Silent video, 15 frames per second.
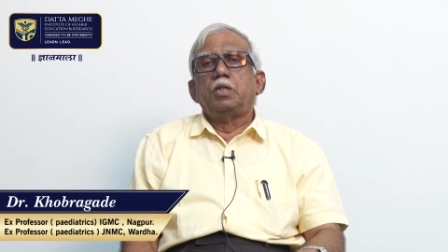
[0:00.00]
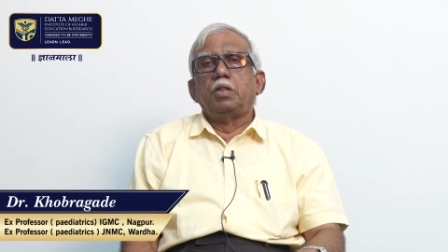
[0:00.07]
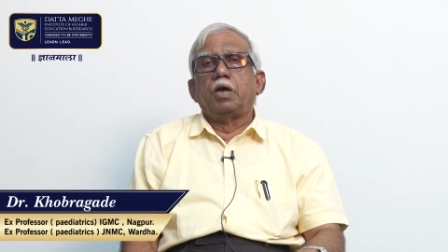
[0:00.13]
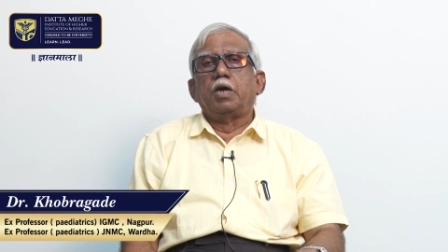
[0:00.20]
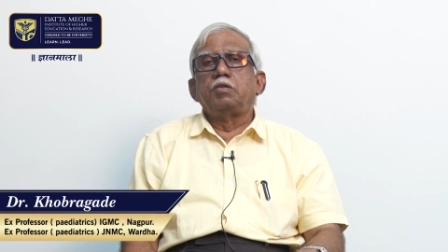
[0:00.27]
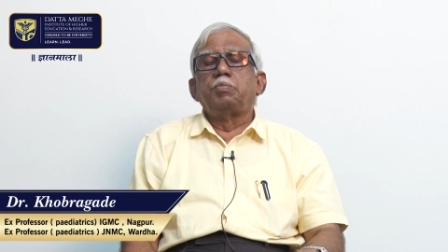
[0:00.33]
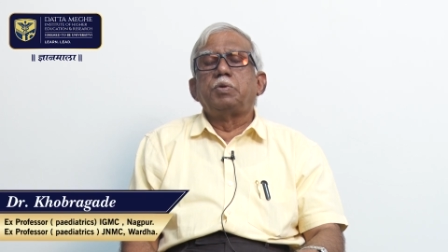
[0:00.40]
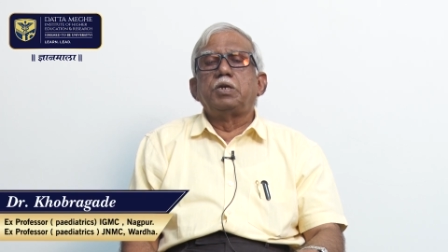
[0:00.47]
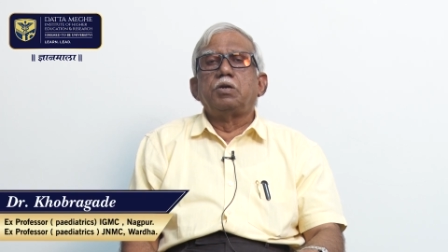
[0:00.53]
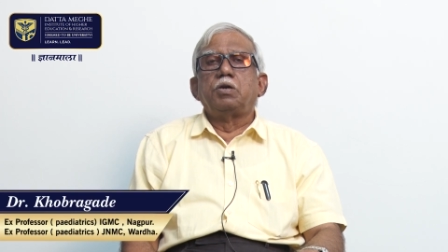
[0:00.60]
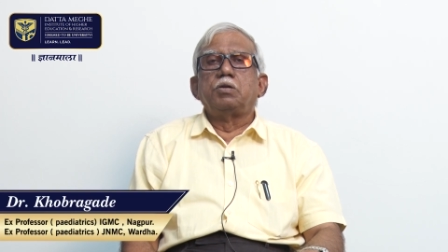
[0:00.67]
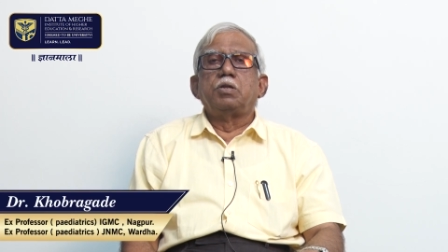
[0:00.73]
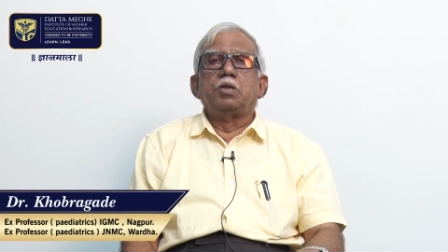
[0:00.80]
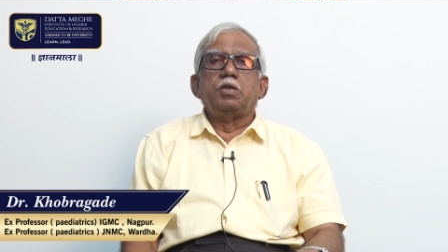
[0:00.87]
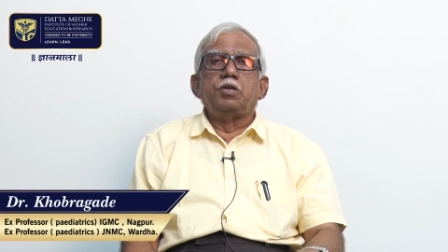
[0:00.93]
Last but
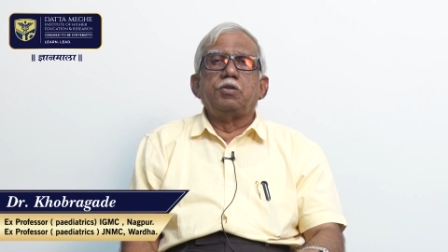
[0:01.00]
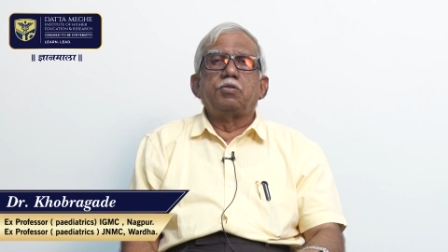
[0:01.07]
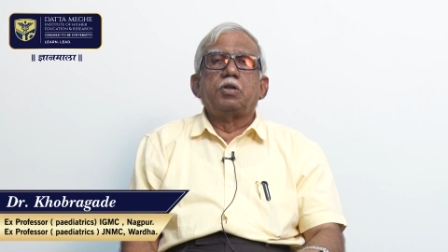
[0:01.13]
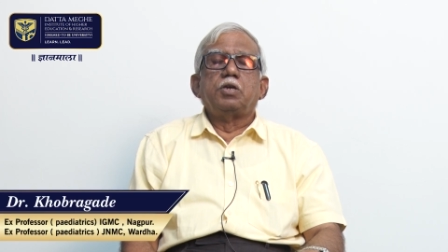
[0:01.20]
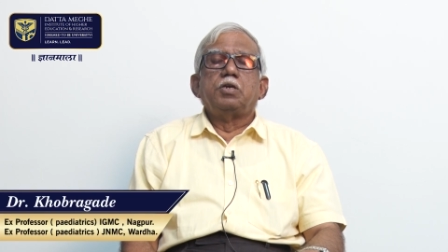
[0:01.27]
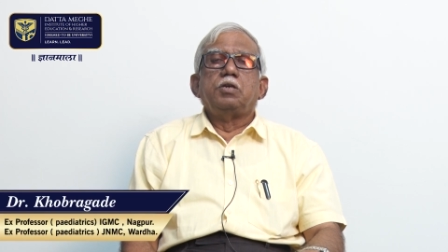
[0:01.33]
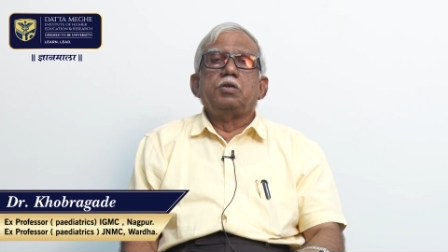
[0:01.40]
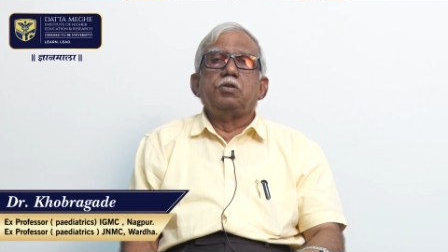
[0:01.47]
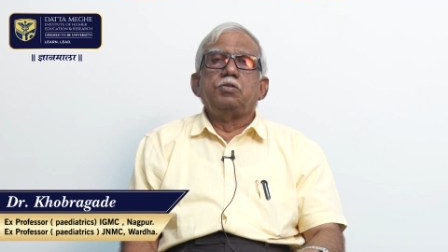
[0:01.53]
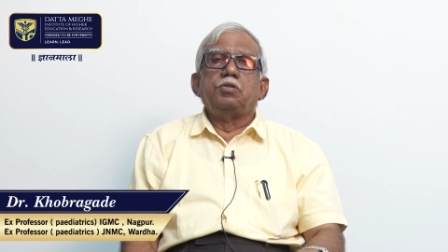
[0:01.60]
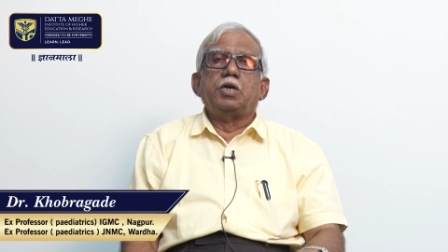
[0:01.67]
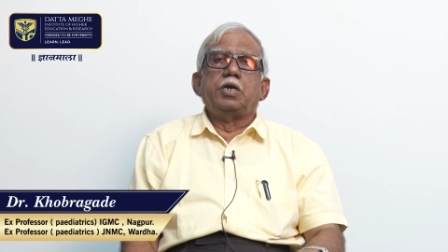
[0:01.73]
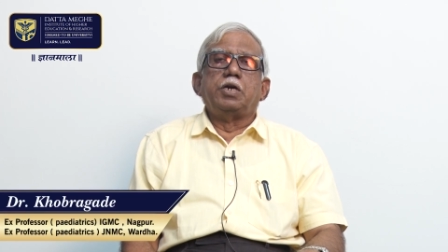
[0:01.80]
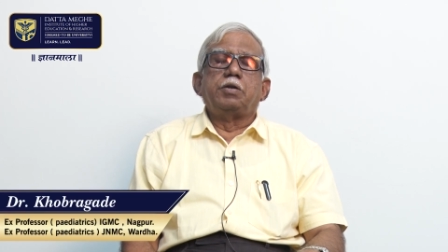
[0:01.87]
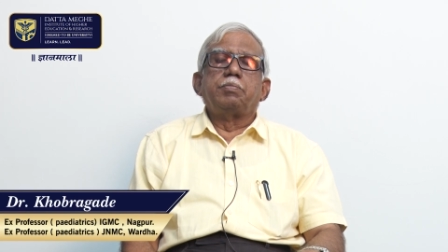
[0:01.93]
not the least is
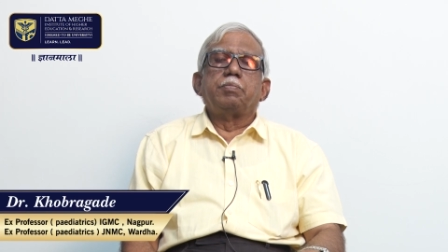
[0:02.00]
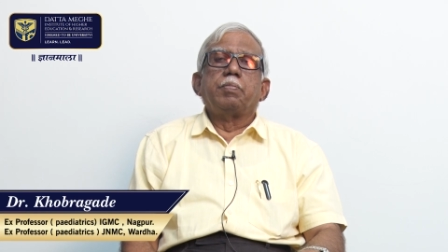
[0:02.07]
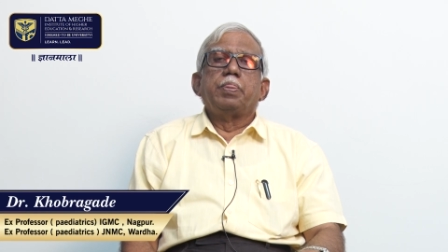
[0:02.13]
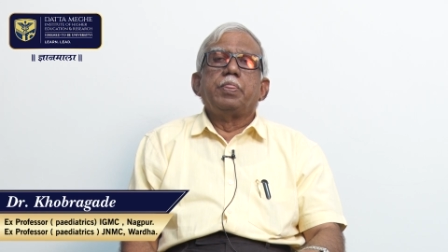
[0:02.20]
that